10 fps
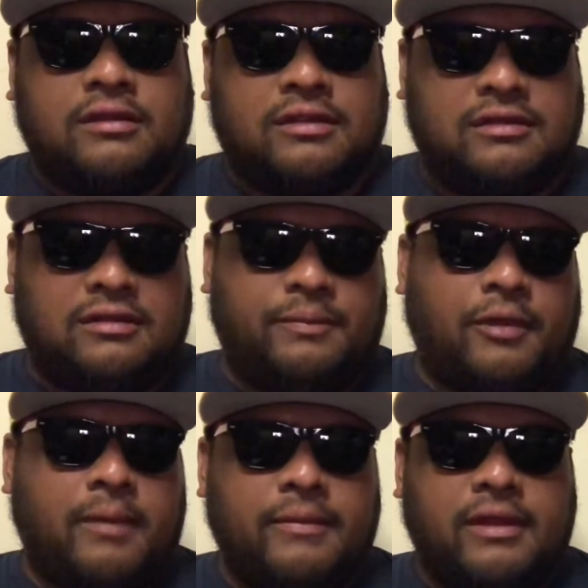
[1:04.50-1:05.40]
The
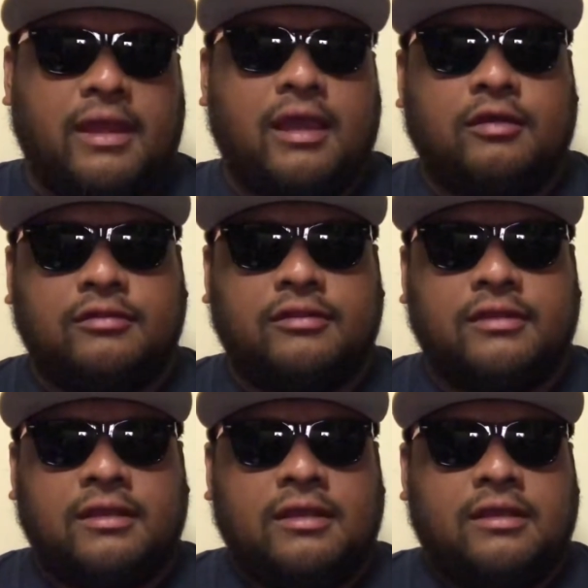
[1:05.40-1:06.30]
Department of Health
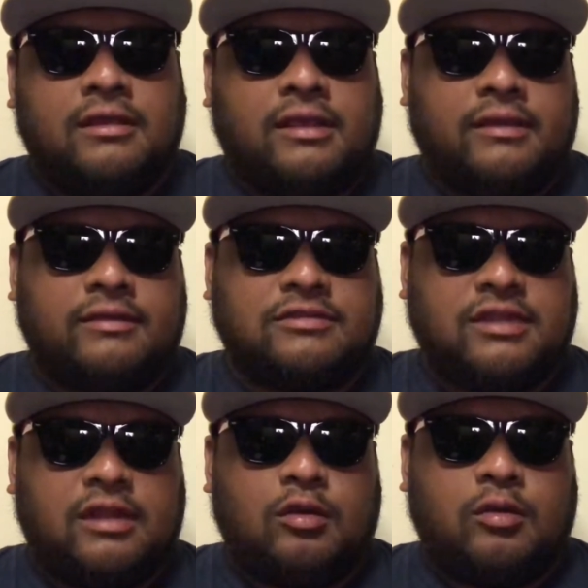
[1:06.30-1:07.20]
here in the state of